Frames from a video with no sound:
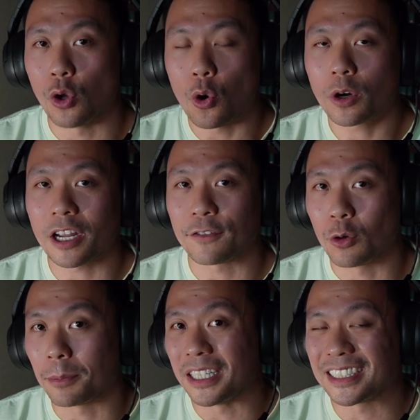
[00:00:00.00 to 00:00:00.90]
or if you
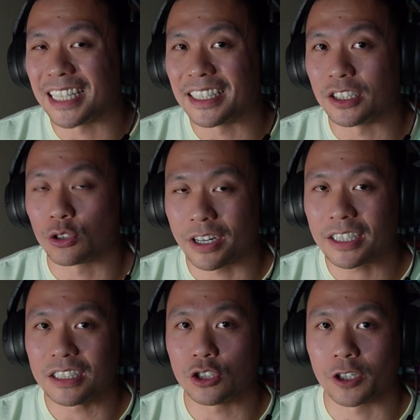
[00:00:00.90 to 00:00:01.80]
want me to send it
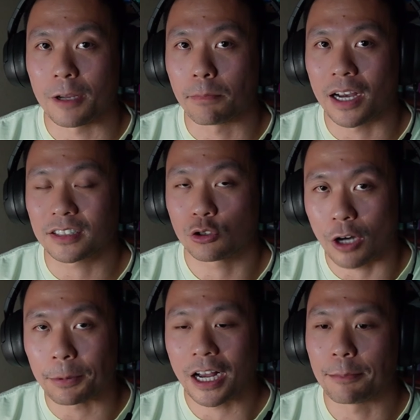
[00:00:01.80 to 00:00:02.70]
directly to your inbox,
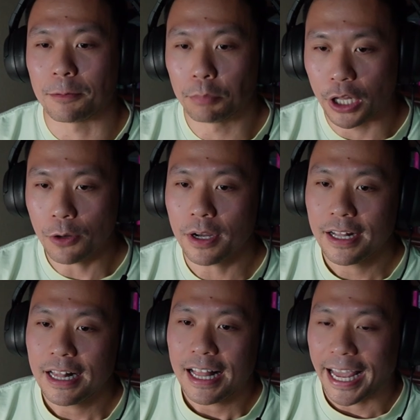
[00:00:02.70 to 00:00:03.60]
drop a comment below,
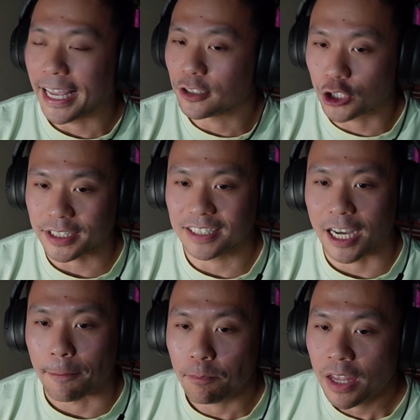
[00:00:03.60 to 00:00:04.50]
and check this out.